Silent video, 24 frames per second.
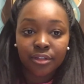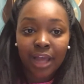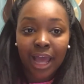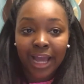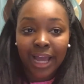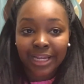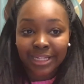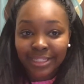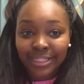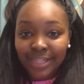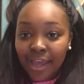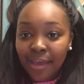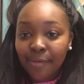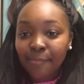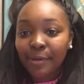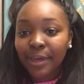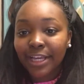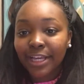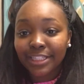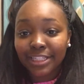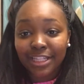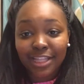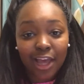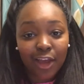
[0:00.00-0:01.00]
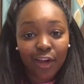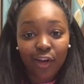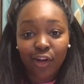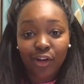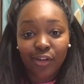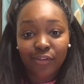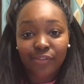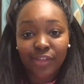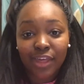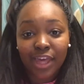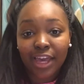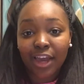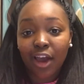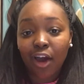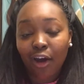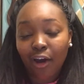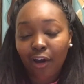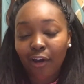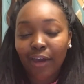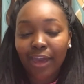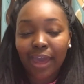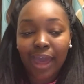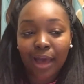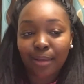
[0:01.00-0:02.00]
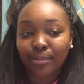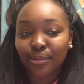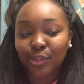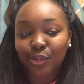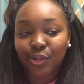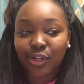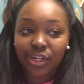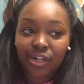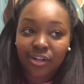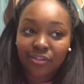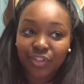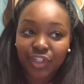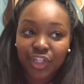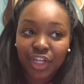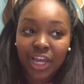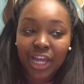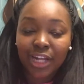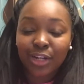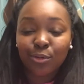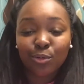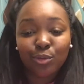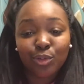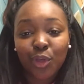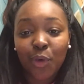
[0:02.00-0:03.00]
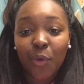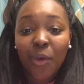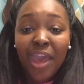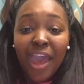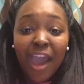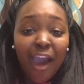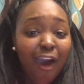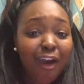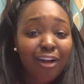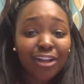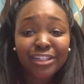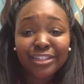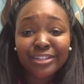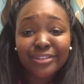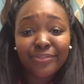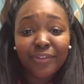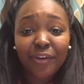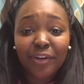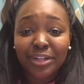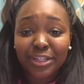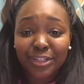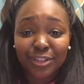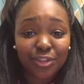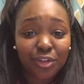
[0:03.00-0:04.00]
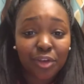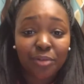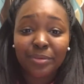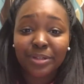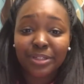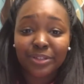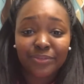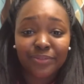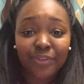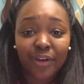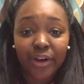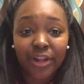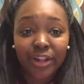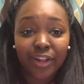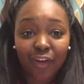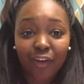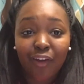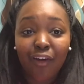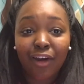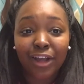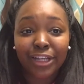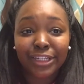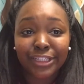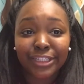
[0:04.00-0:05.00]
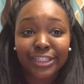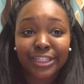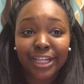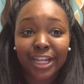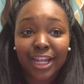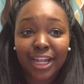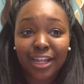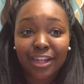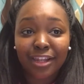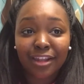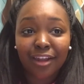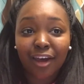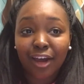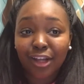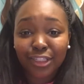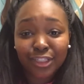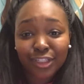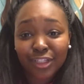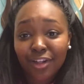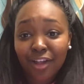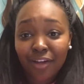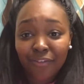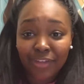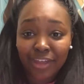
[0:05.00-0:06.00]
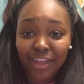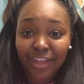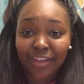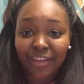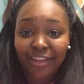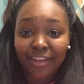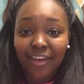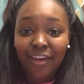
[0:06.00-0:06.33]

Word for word: academics and that kind of thing. I absolutely love cheer, and also I just find it so much fun. Like I just, I just love it.